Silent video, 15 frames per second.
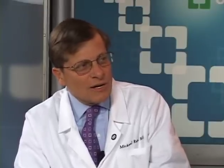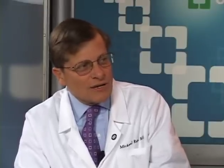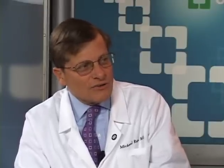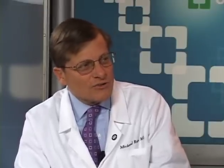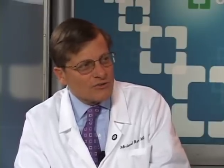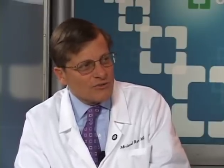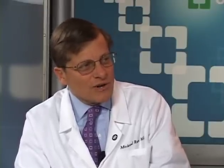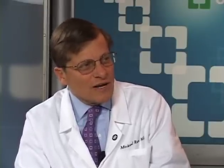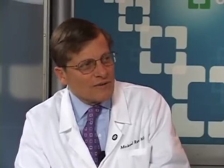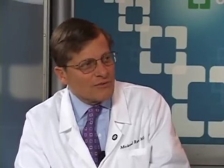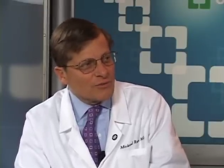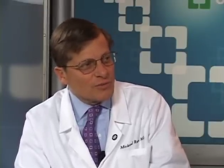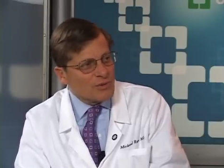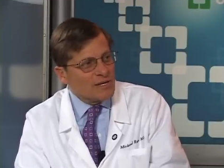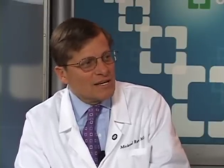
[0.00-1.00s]
how to survive
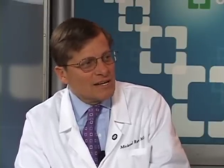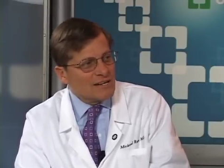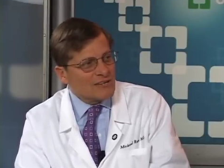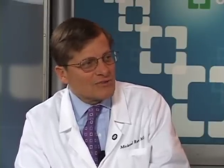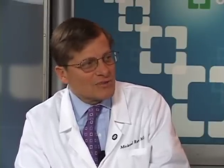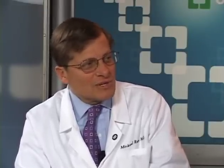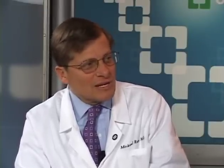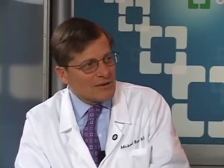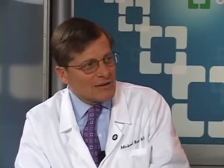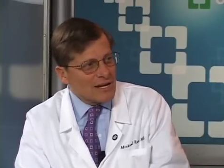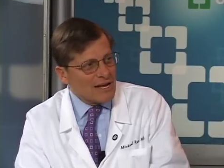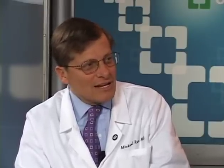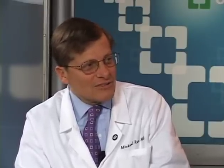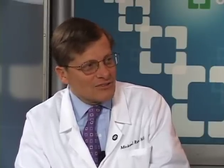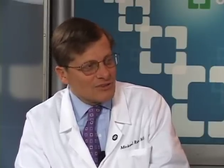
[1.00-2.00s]
three days without
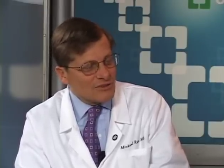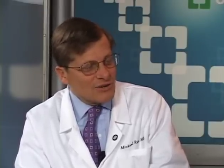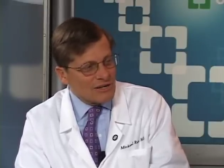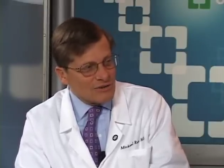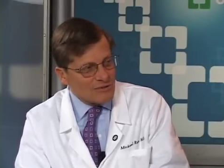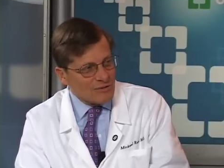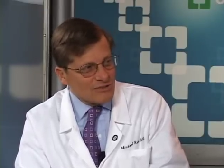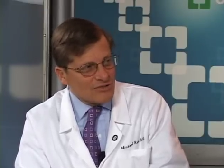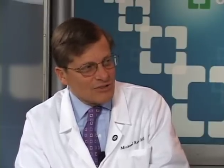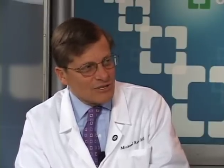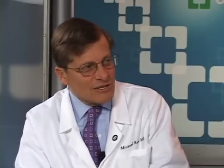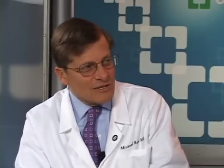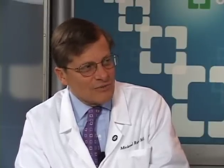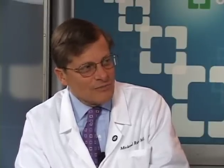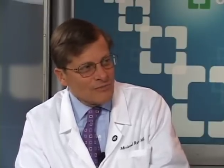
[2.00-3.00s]
gas and
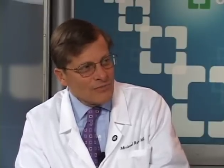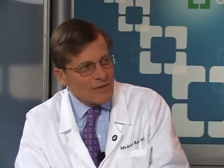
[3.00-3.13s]
electricity